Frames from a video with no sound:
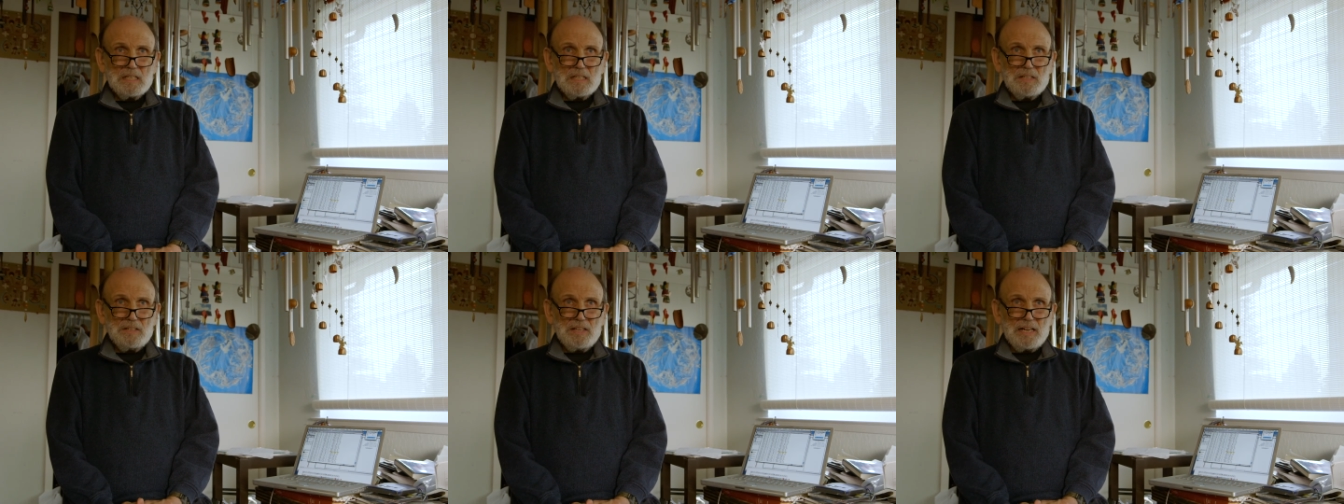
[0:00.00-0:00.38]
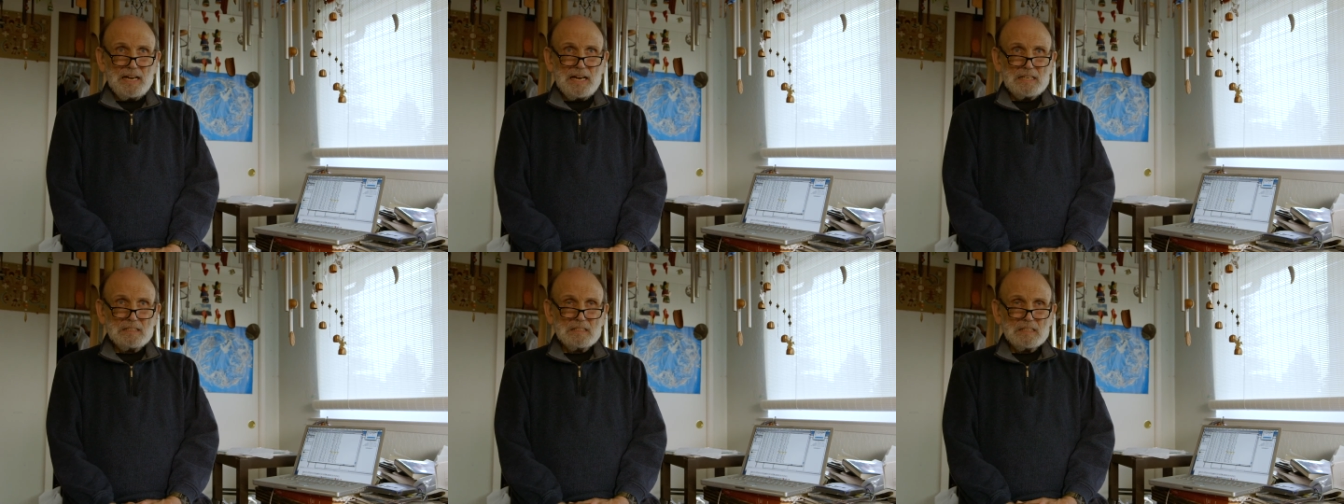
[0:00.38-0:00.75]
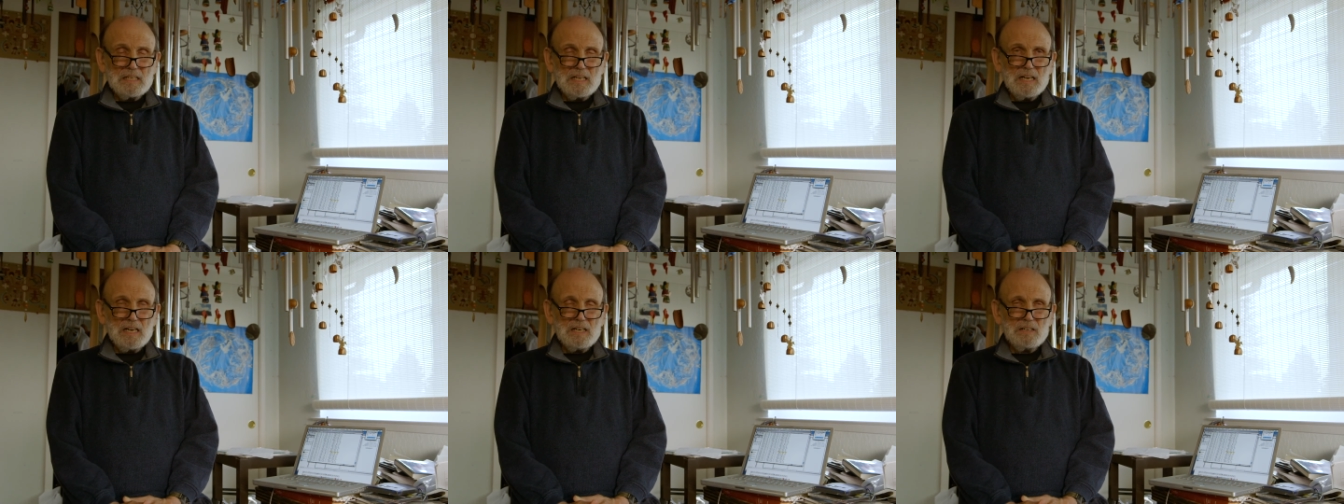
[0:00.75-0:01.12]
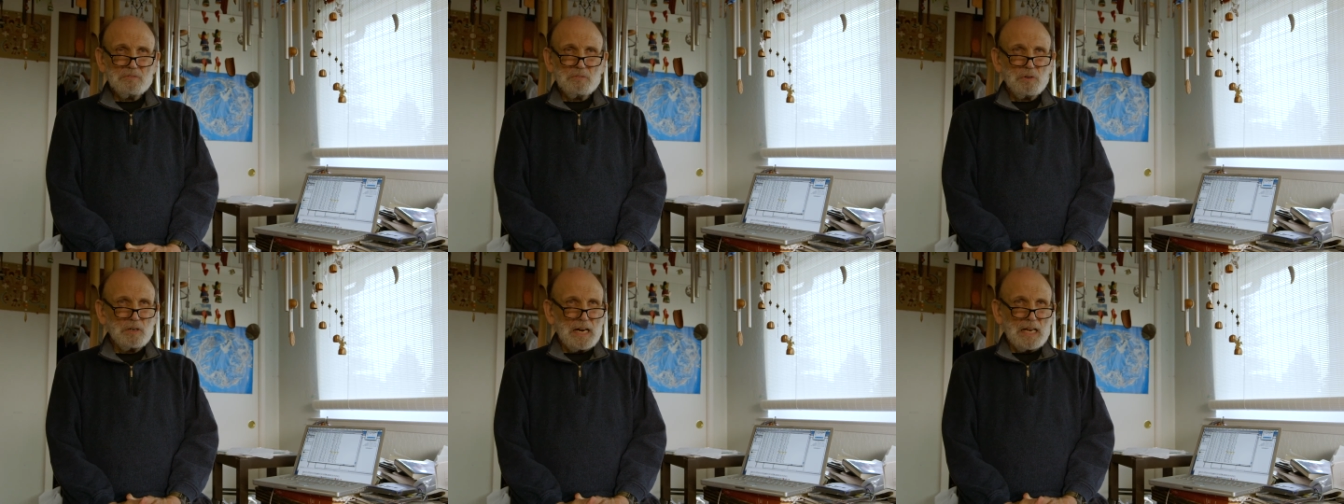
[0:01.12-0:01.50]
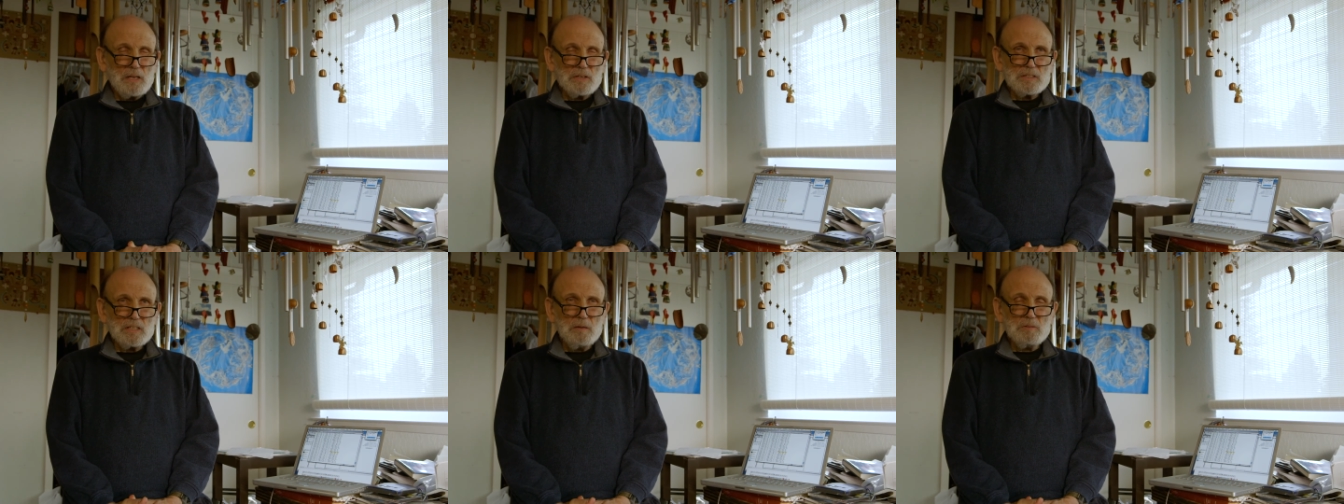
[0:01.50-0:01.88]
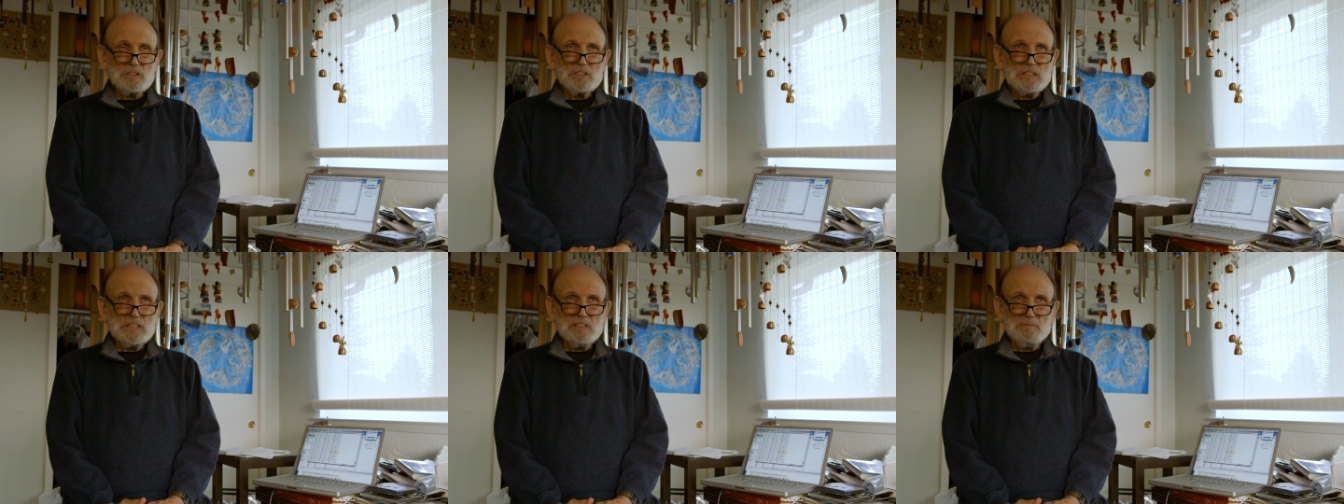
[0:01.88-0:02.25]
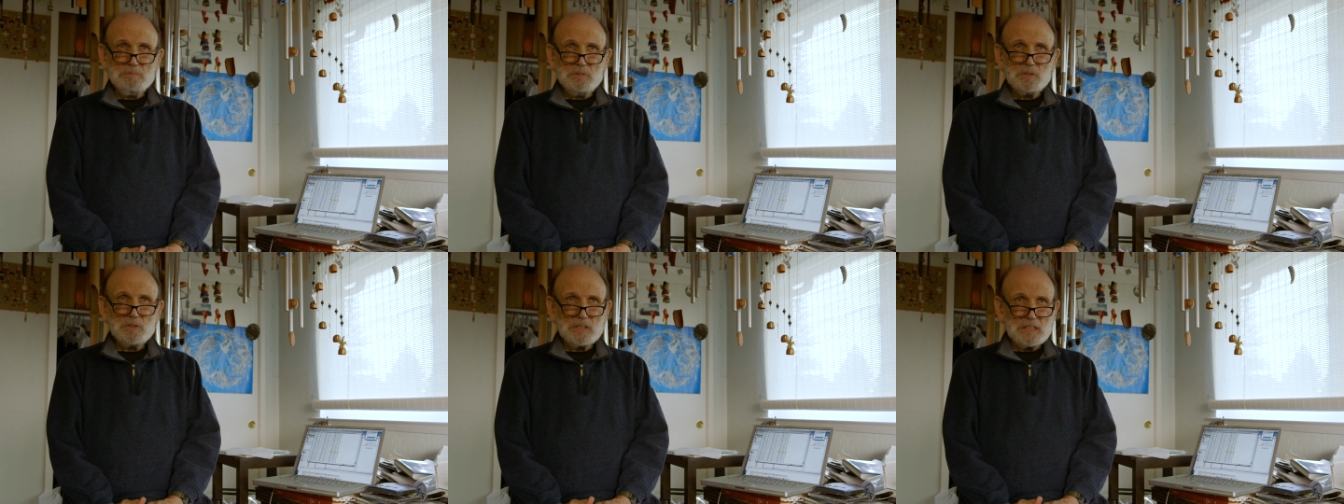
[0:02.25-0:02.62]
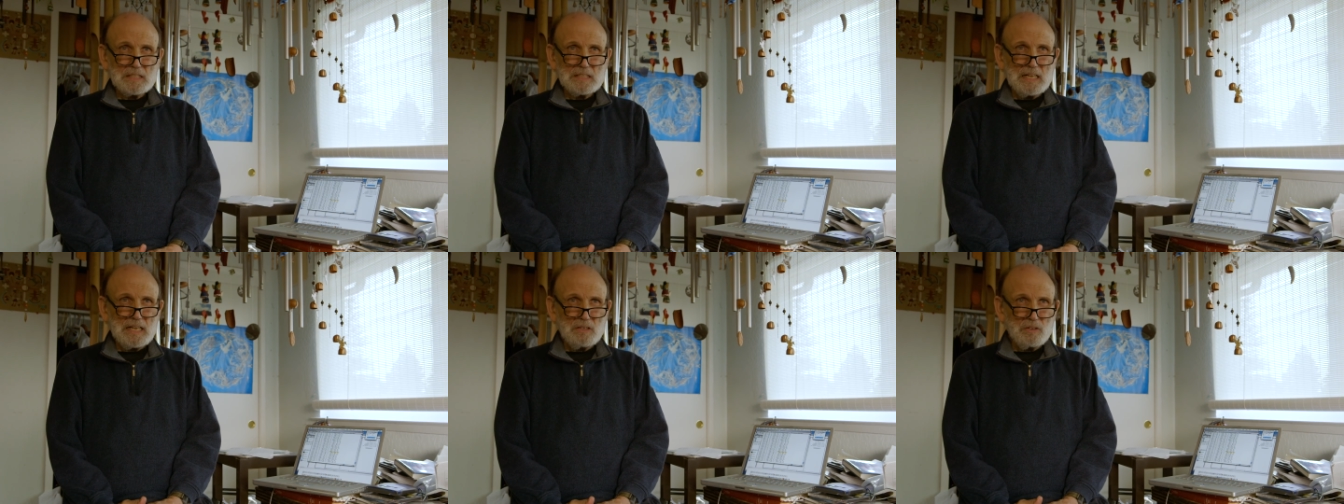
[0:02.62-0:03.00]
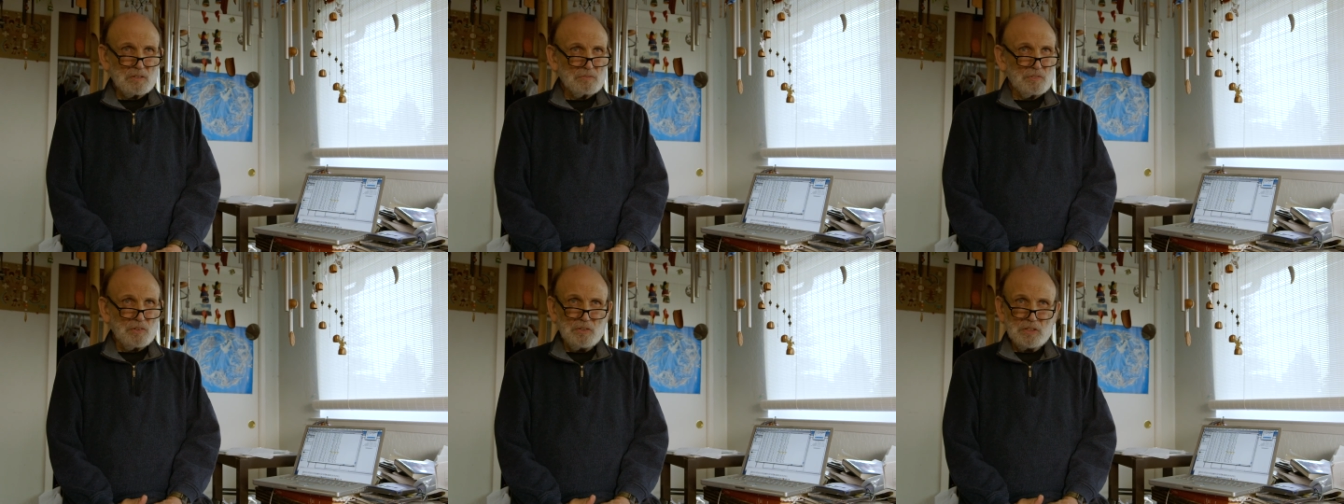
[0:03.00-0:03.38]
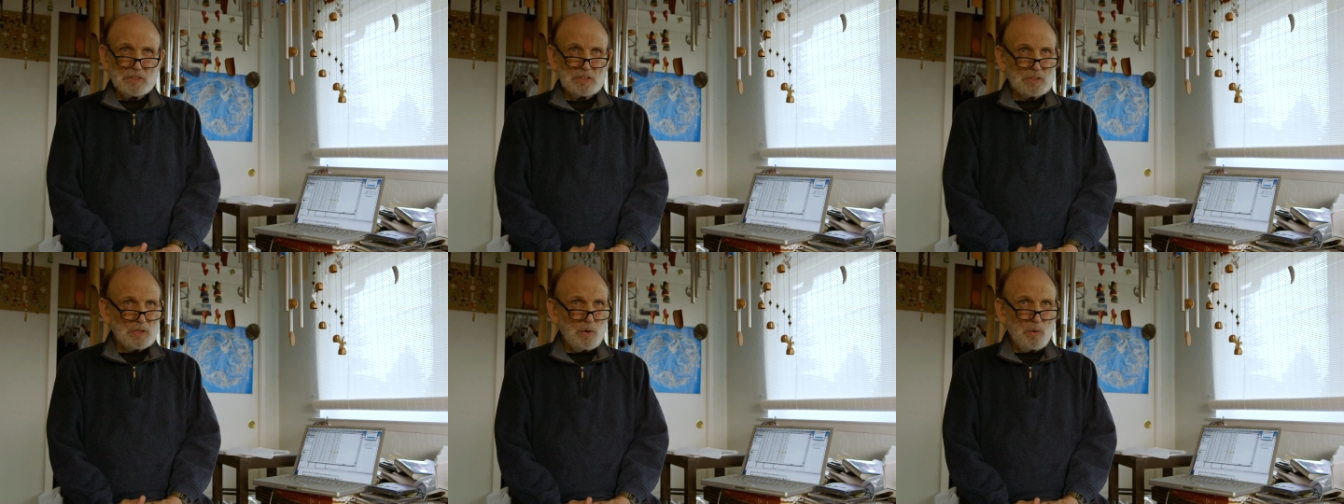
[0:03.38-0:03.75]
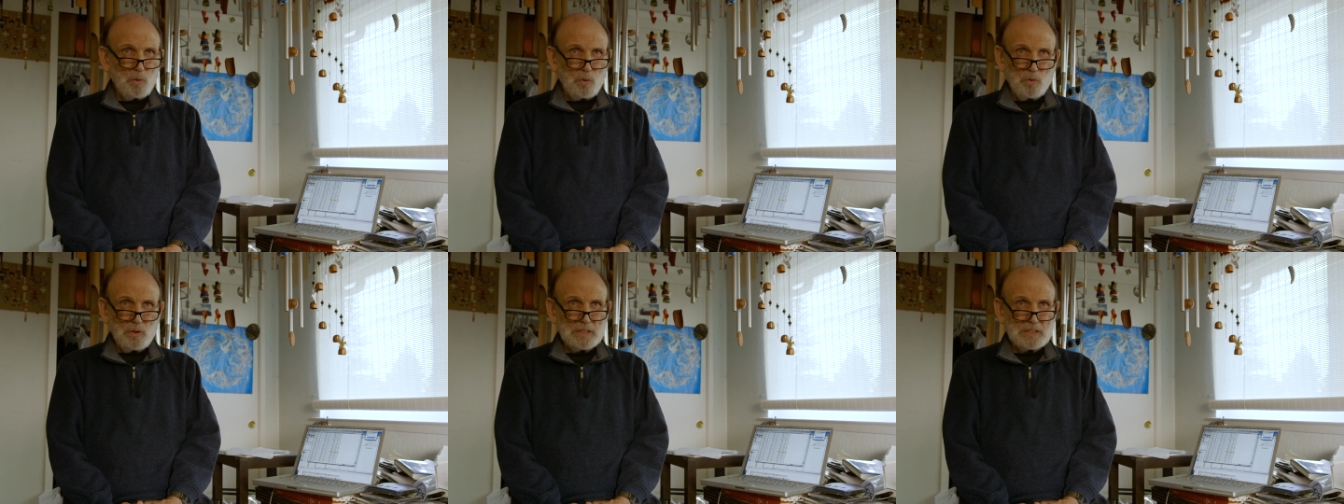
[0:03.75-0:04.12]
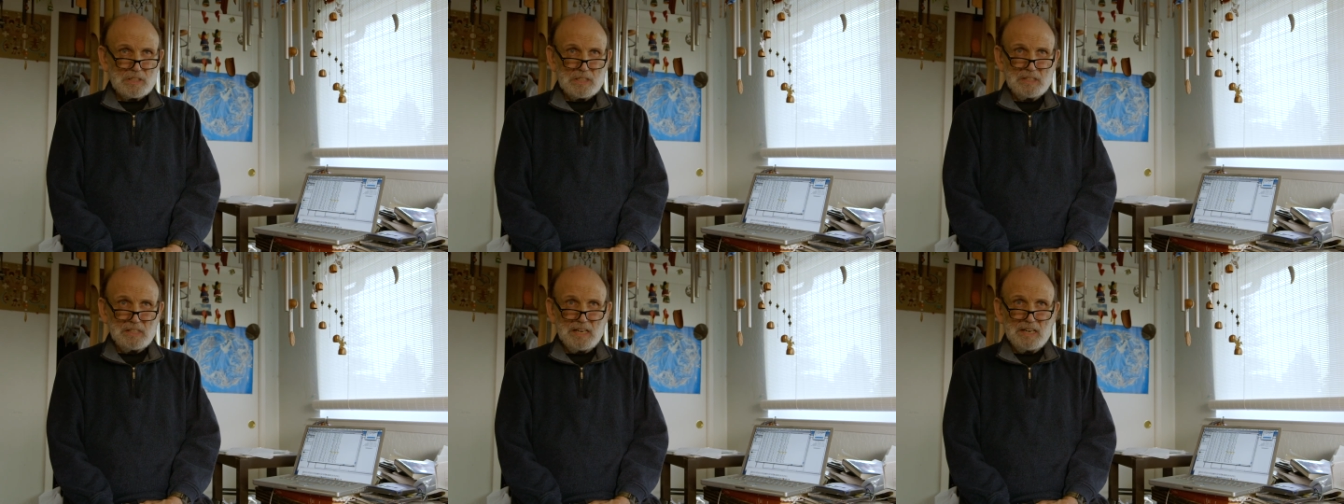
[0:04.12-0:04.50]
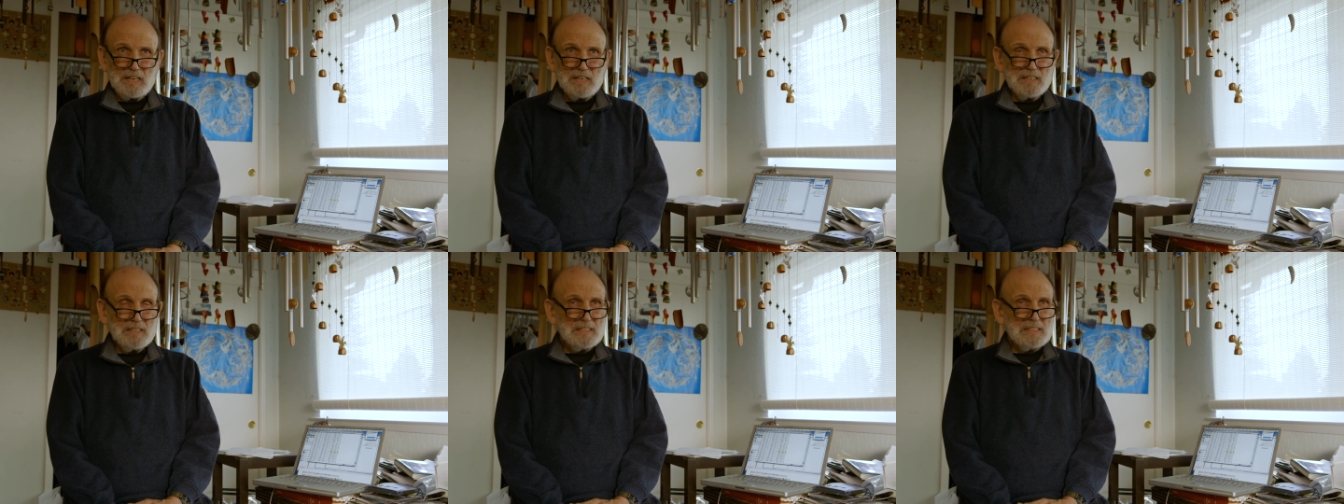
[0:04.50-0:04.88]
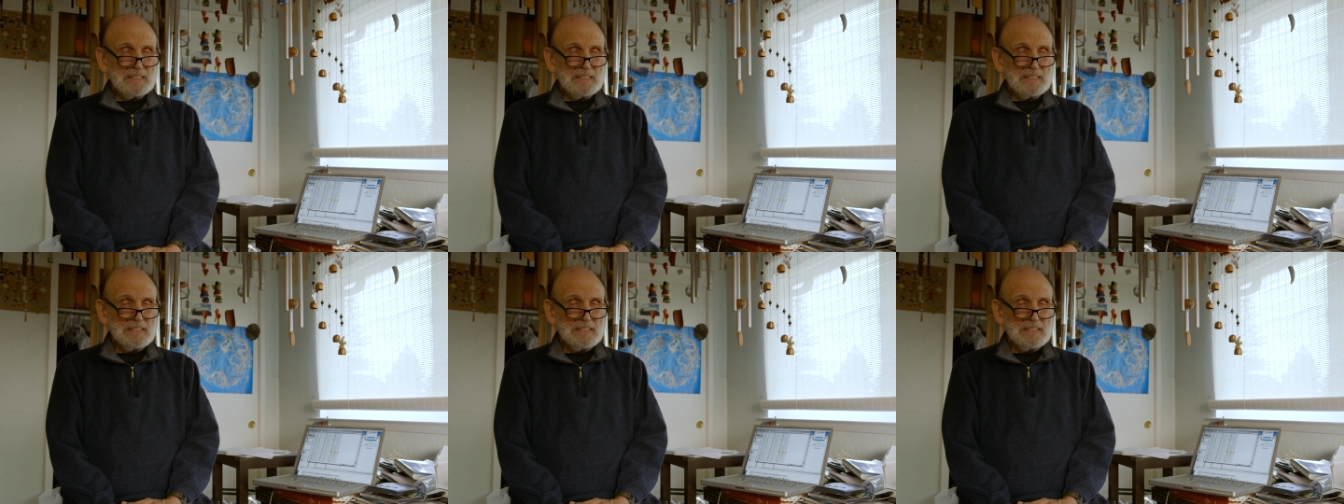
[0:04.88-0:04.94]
that uh, when I look at a sheet of music and I look for the soul that's in there,